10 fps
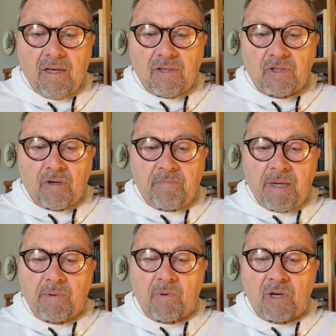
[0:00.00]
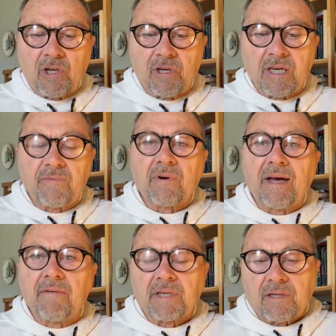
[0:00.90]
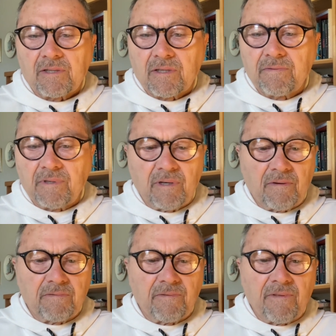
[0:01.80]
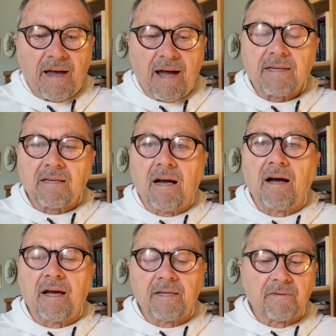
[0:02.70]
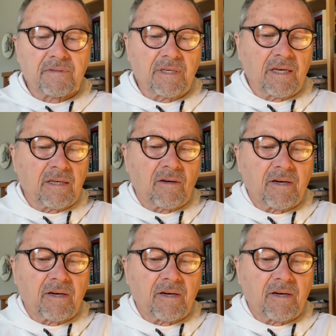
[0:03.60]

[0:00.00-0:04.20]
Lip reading: So people were looking for evidence of that kind of thing.